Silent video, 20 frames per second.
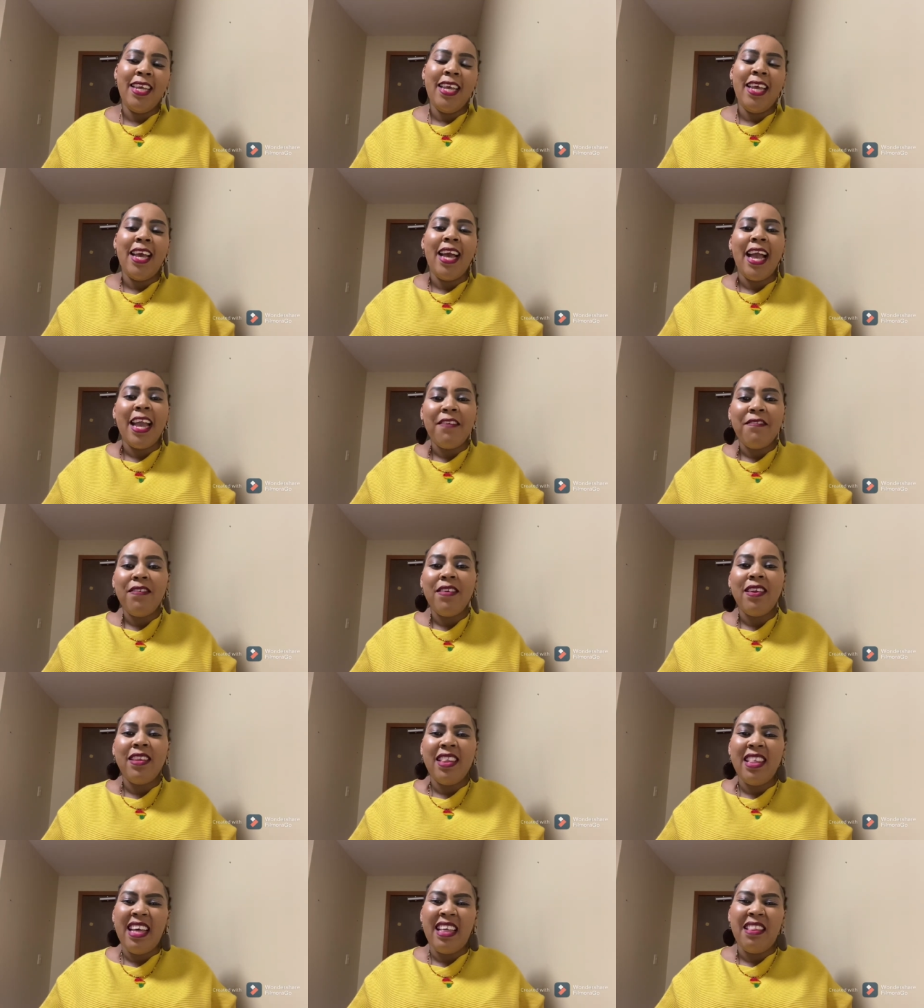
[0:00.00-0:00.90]
I
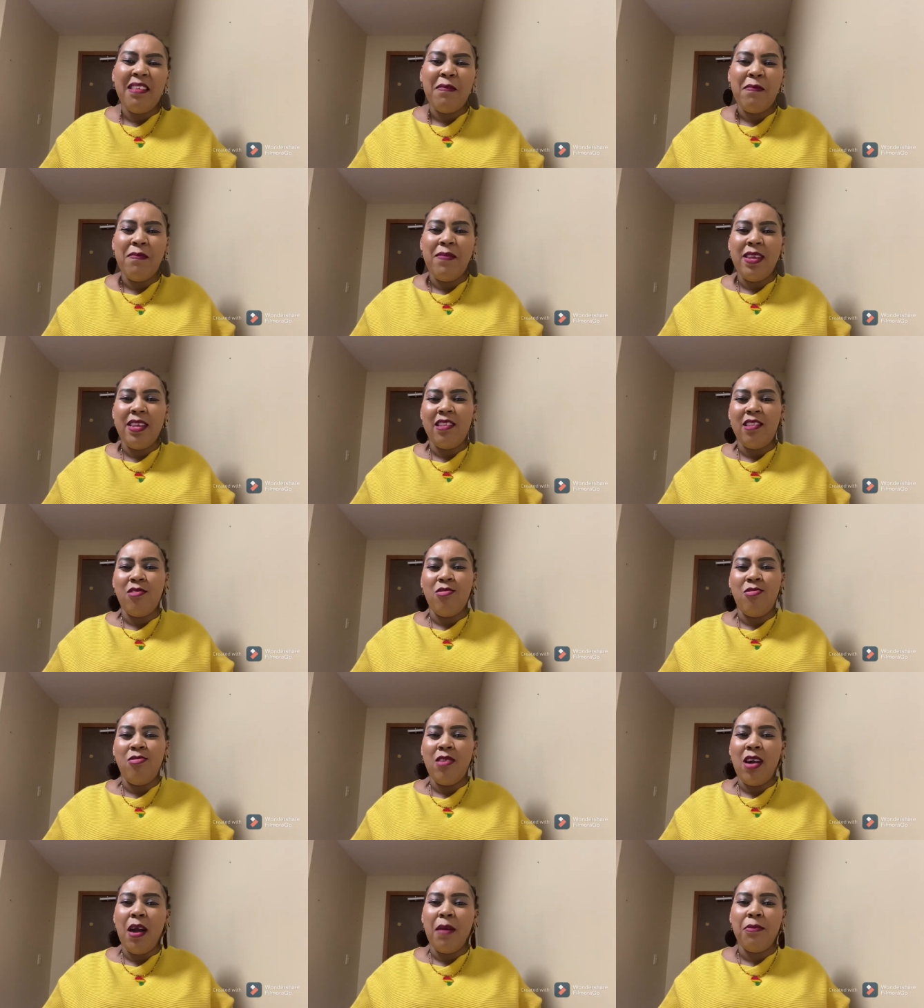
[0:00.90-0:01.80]
feel they are the best to
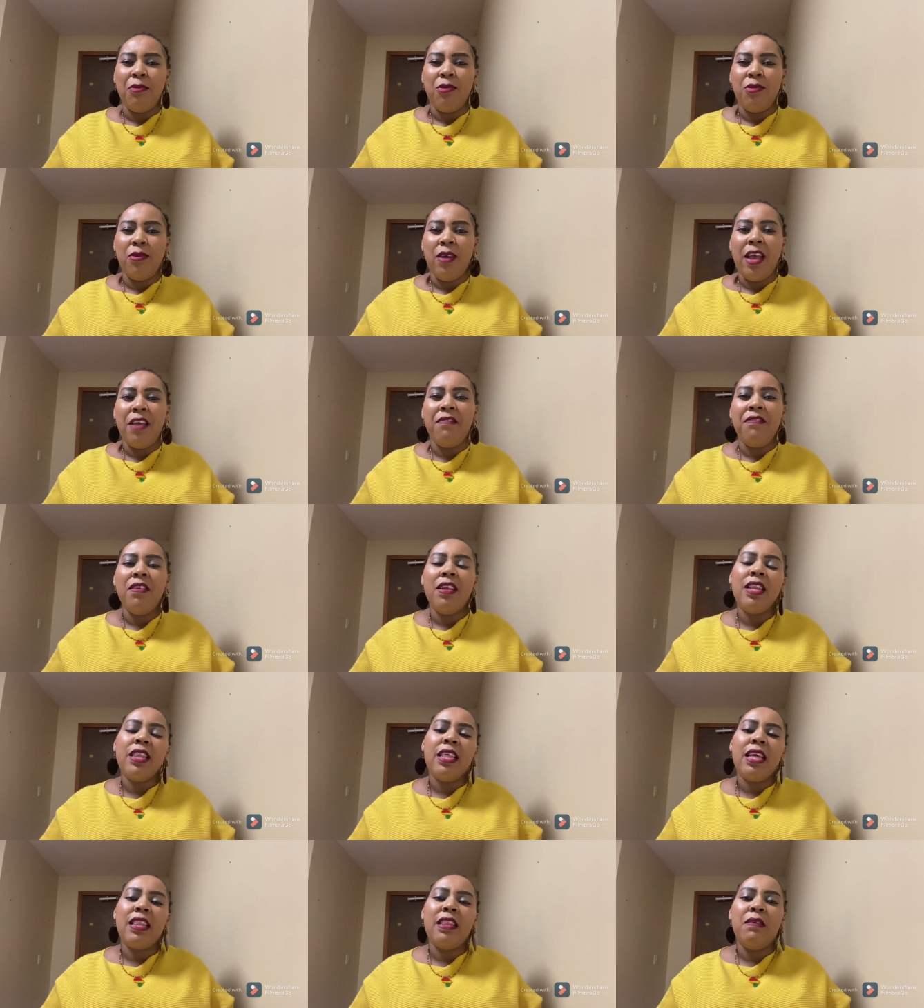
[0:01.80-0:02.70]
look up to. I feel
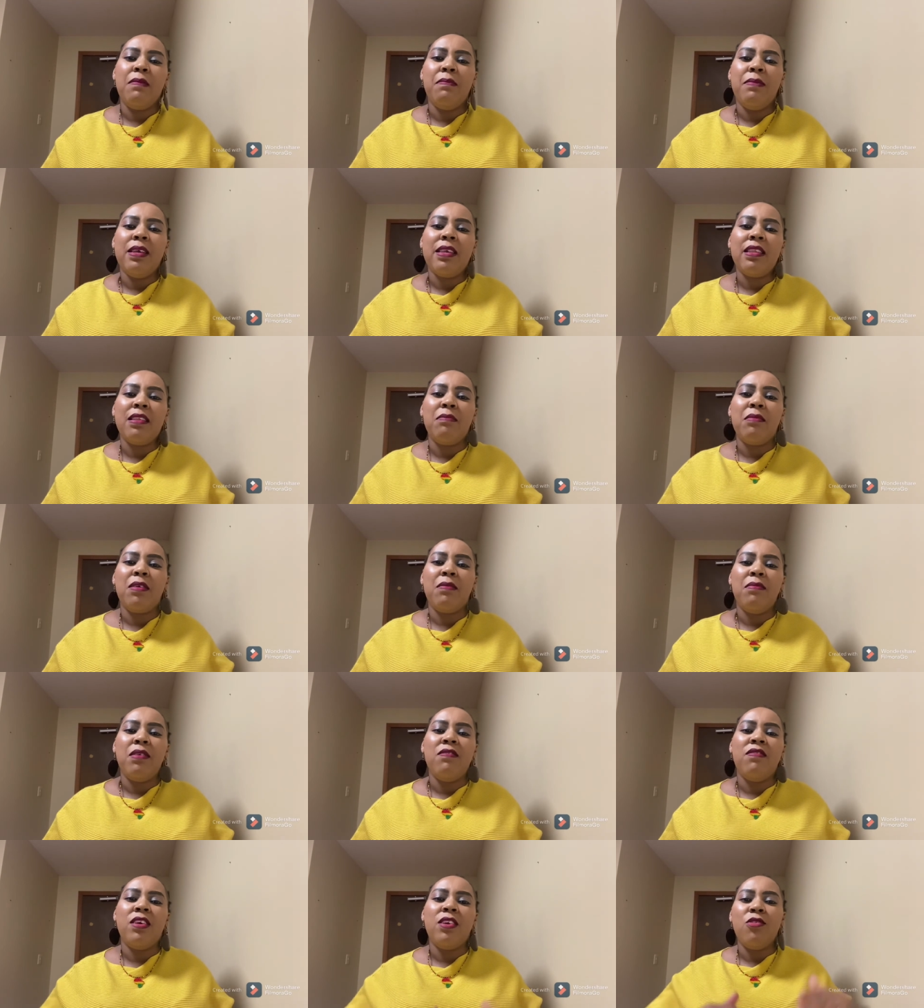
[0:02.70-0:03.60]
they are the best
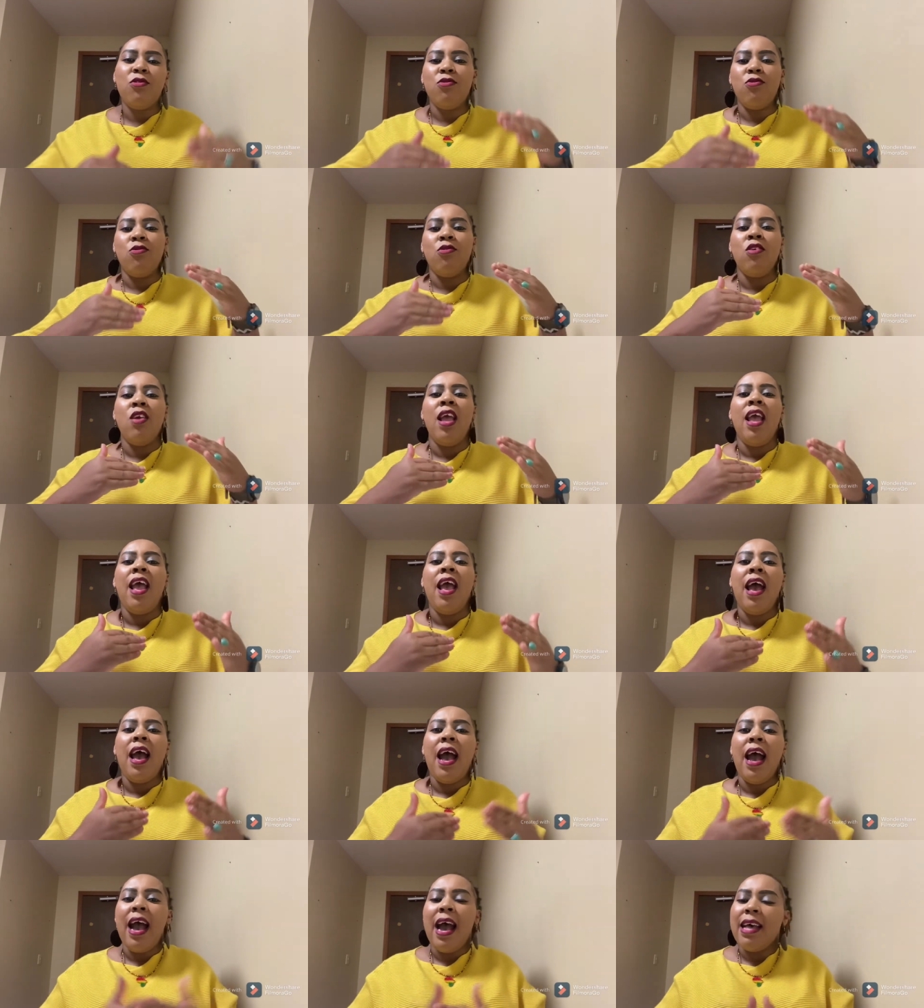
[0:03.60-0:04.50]
maybe even to
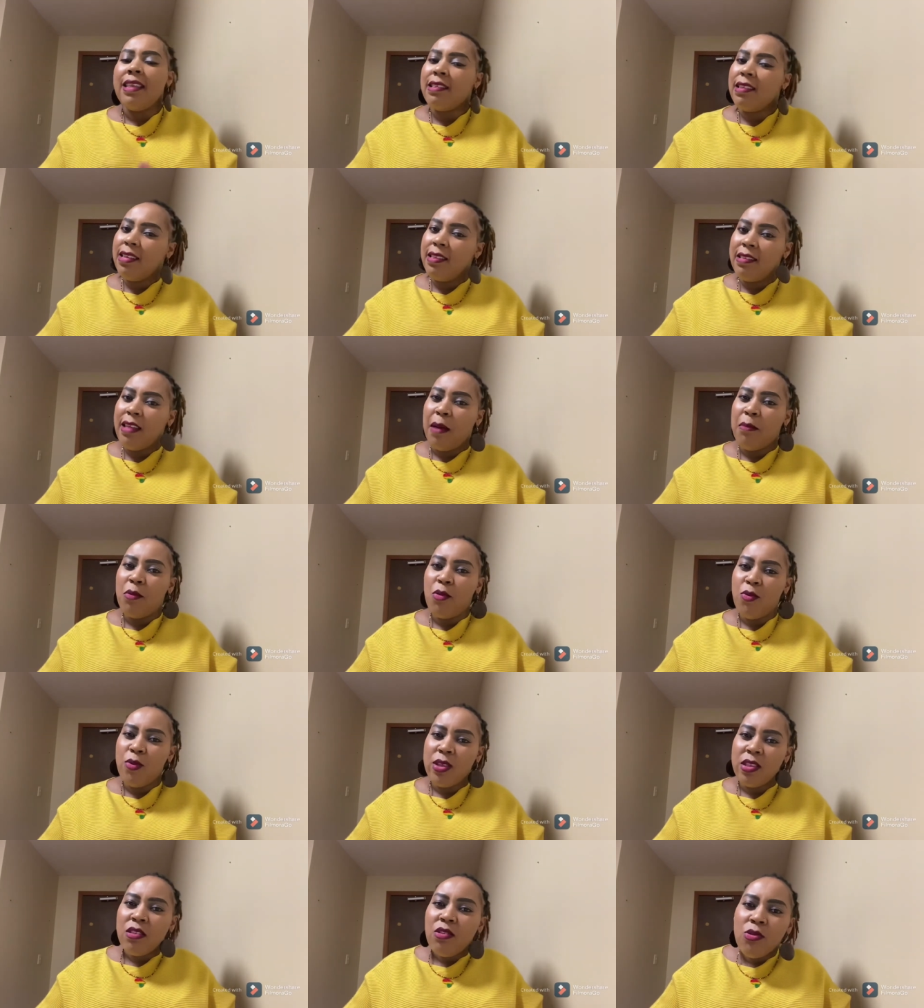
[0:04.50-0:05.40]
ask some
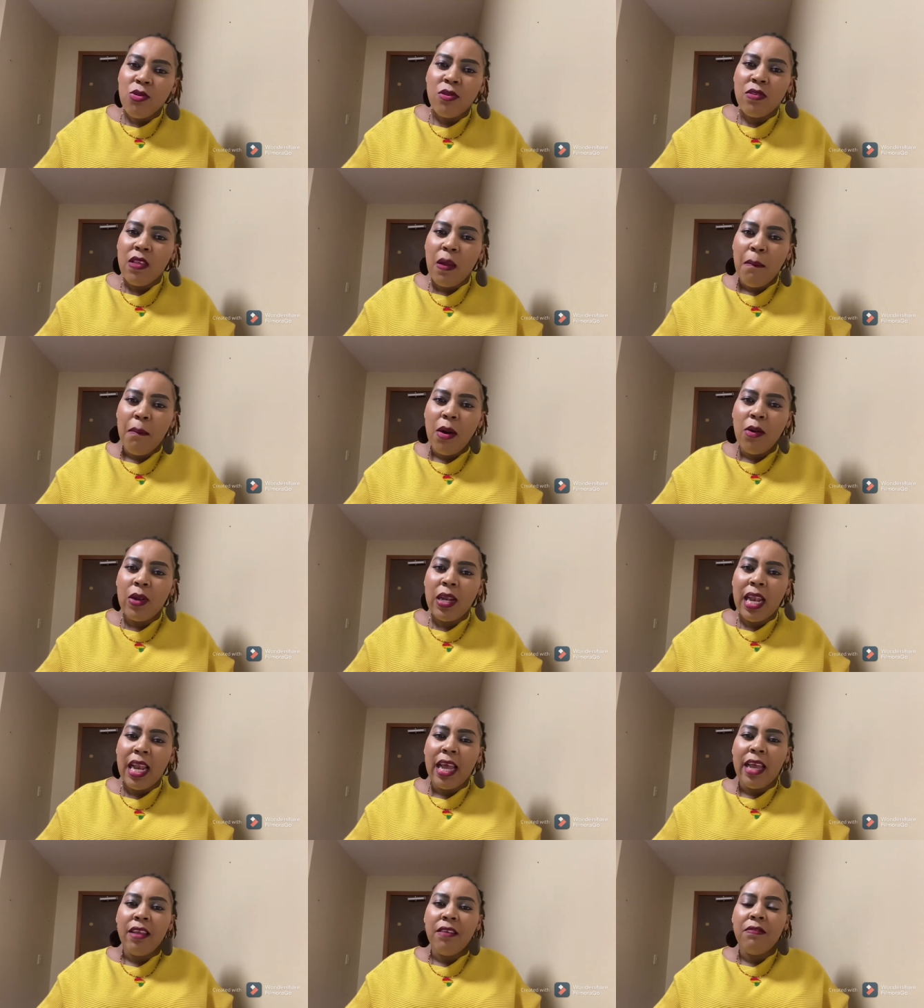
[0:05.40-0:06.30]
questions about
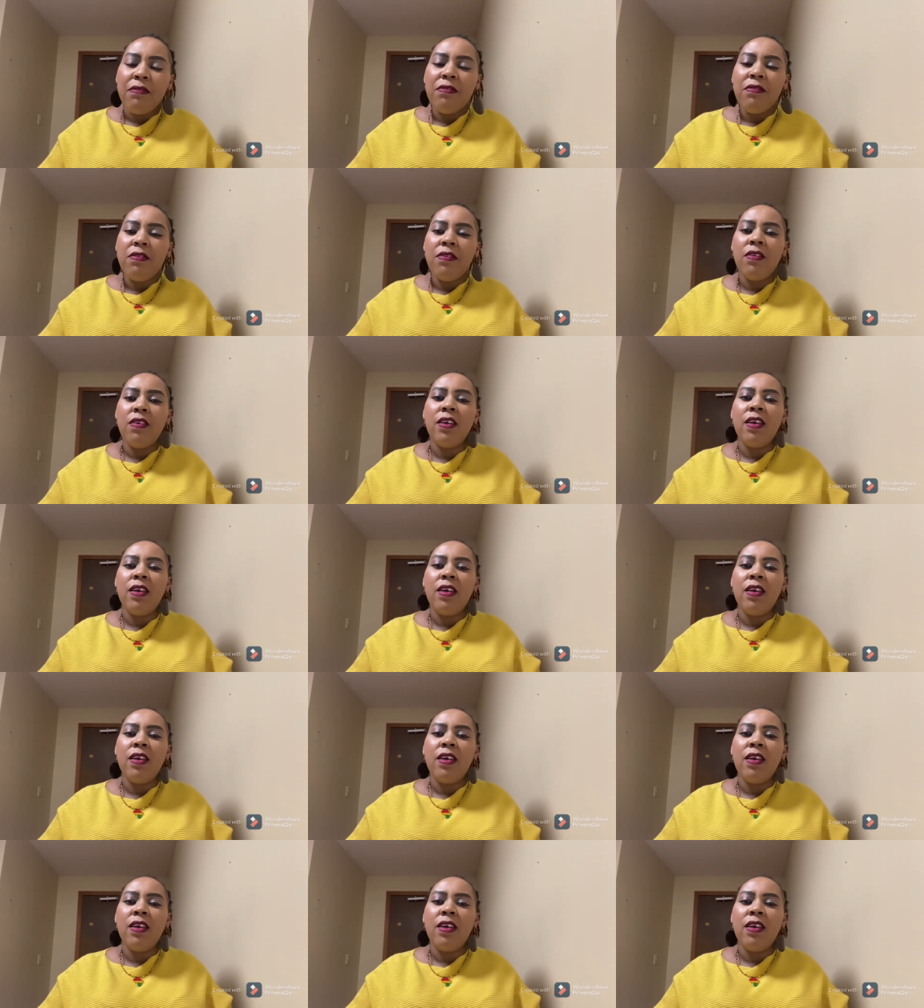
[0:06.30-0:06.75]
life.